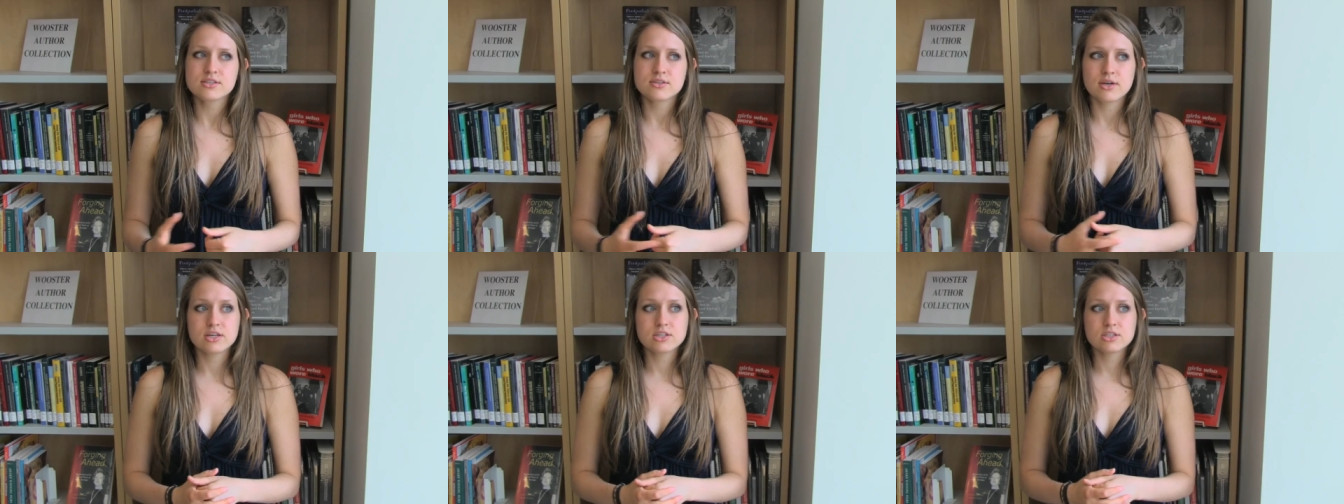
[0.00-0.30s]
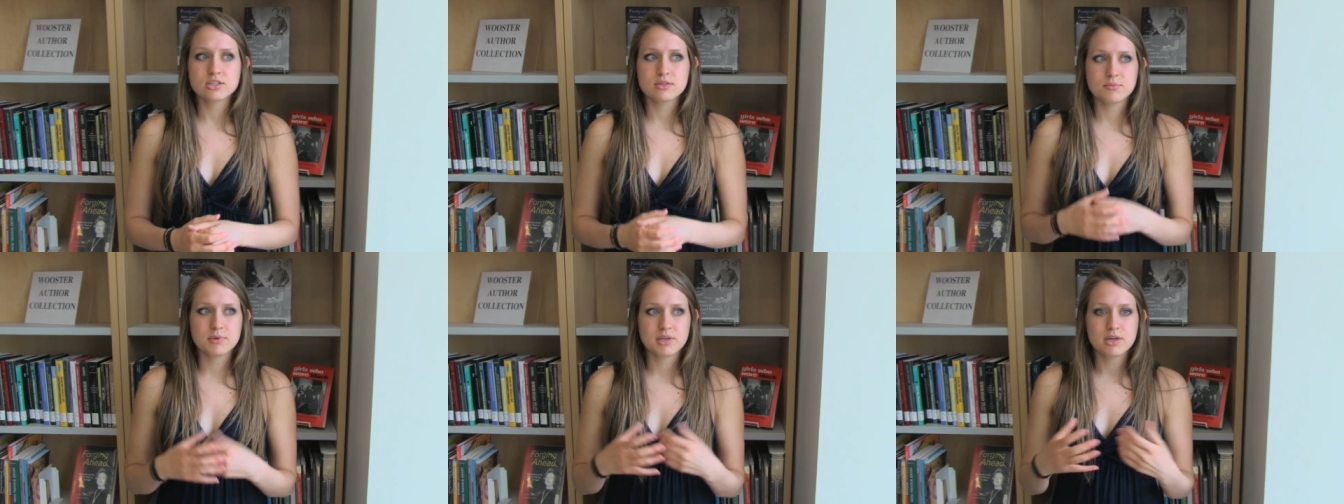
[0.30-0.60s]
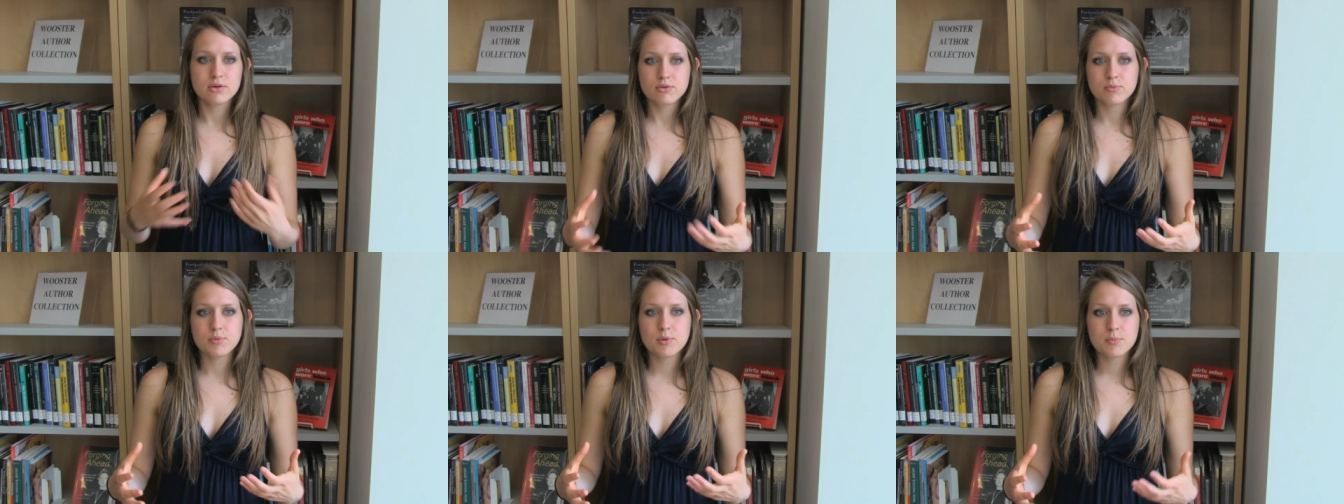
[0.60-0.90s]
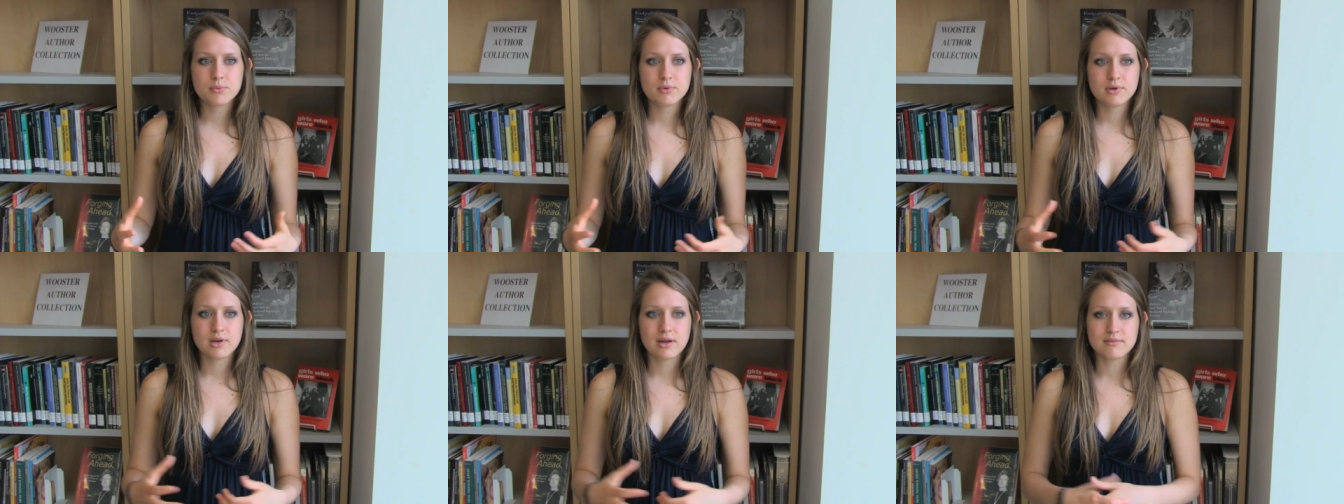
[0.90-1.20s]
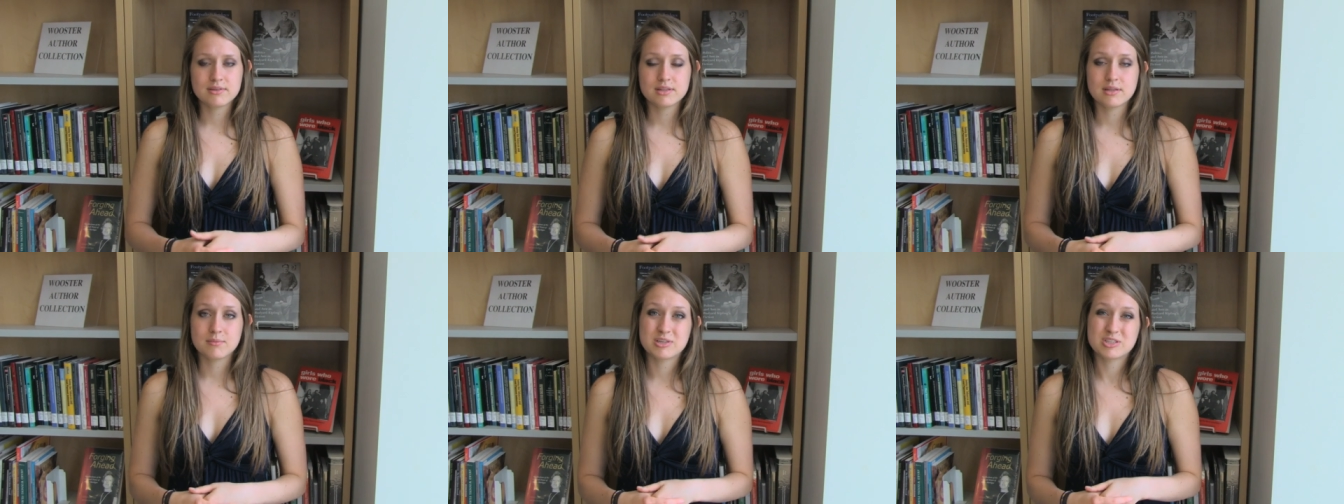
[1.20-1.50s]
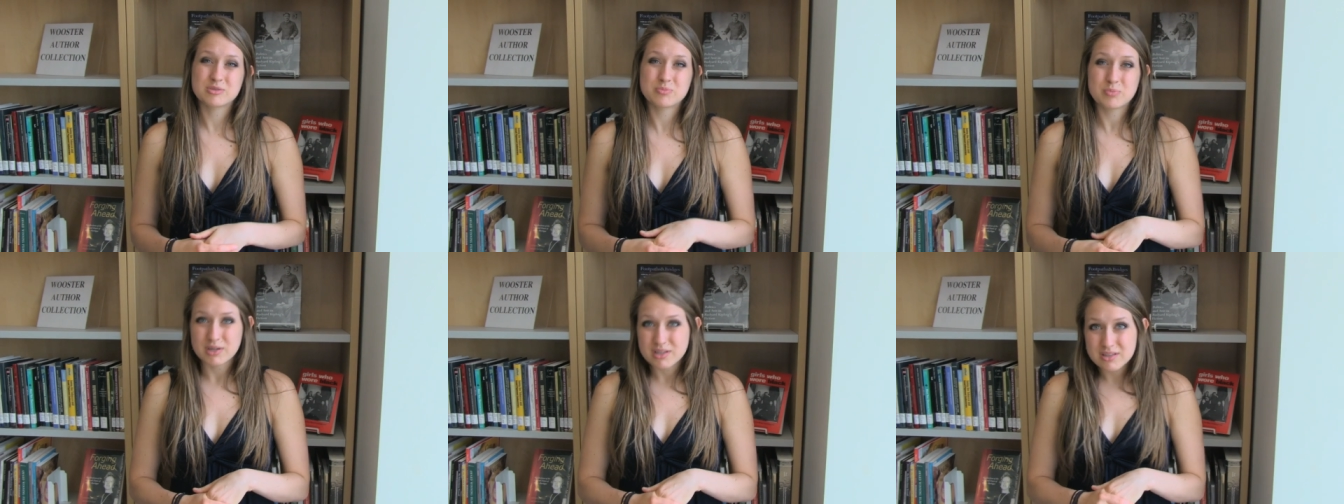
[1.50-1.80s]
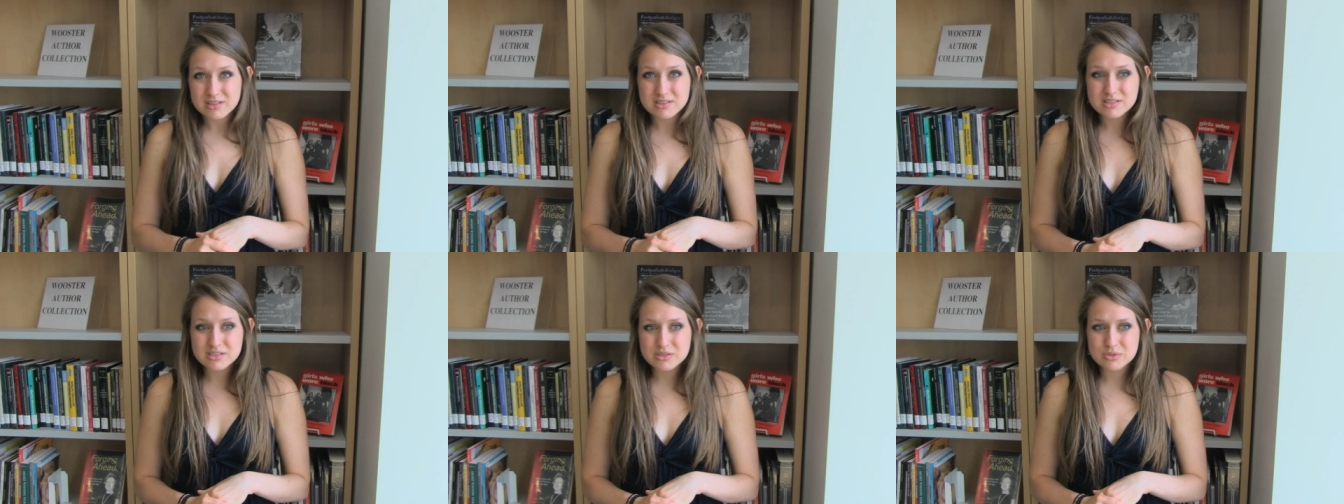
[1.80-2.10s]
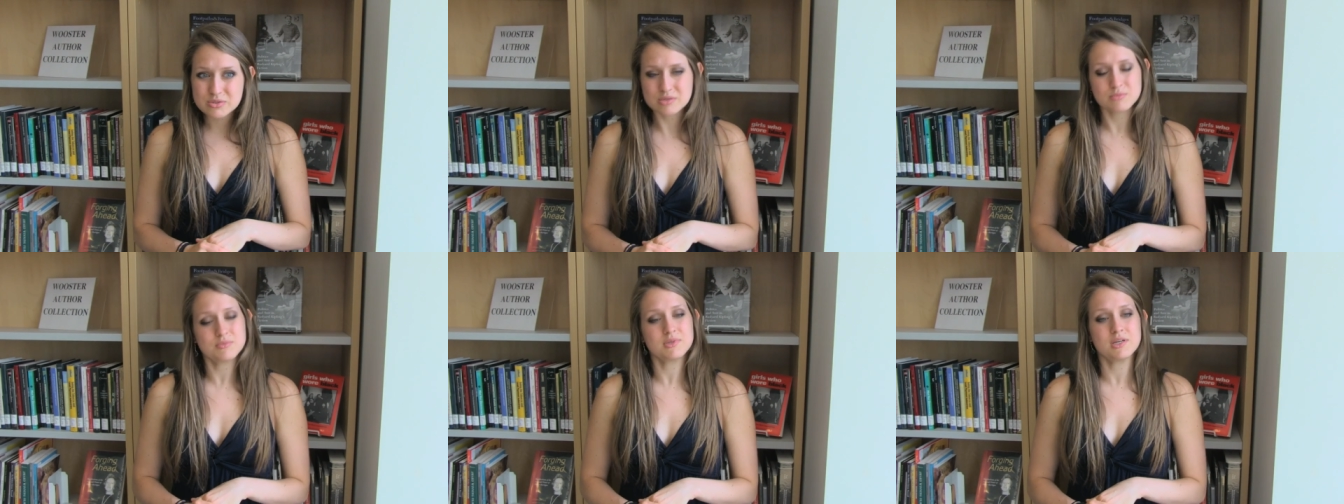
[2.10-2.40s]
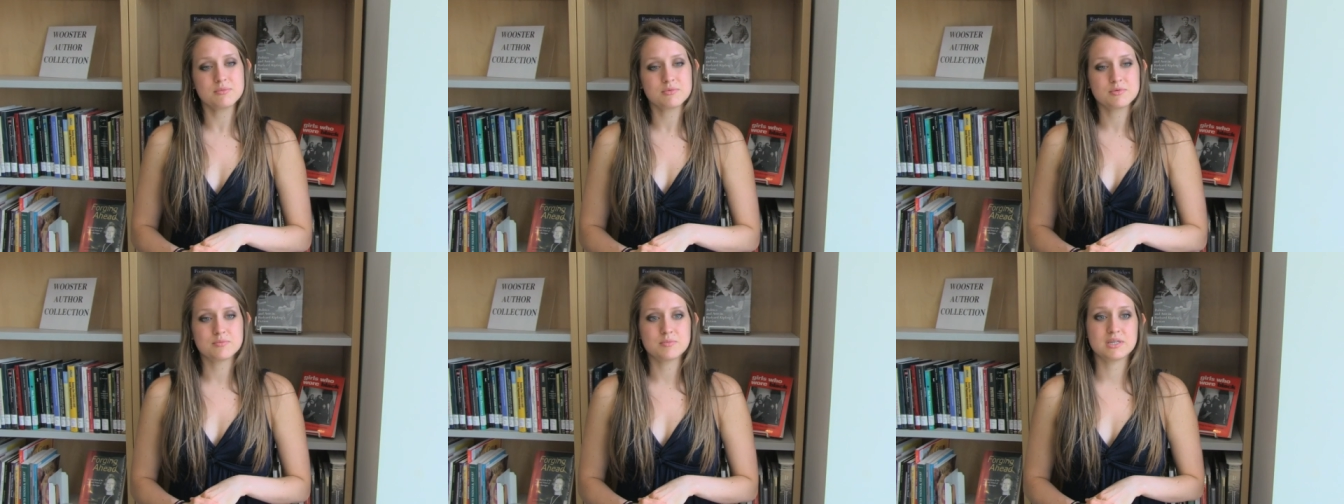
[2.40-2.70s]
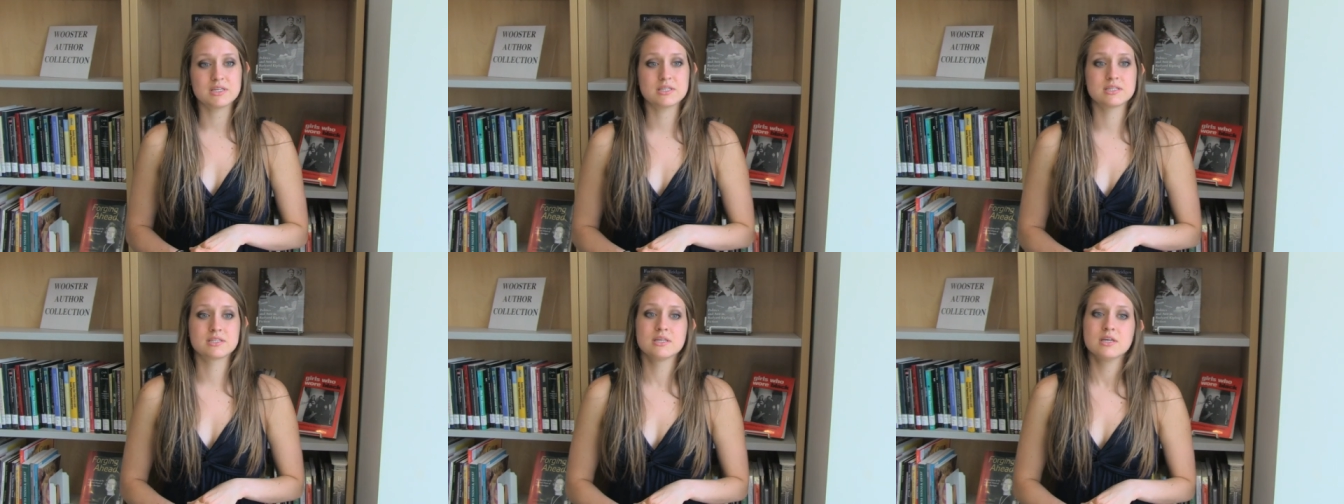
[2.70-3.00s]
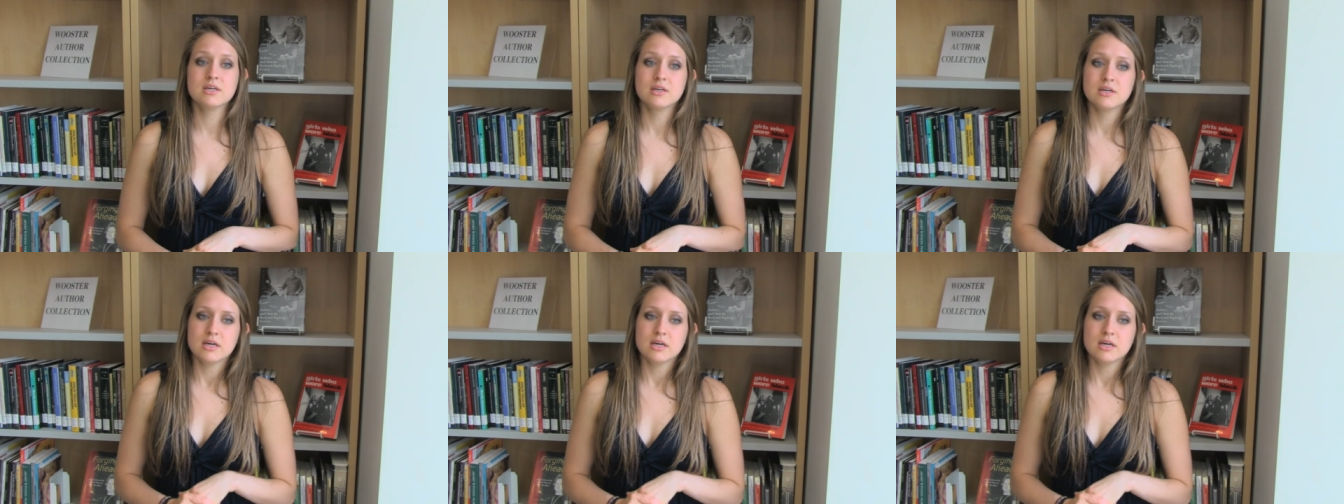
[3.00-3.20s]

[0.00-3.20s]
So, actually, meeting with people and having them explain it to you sometimes makes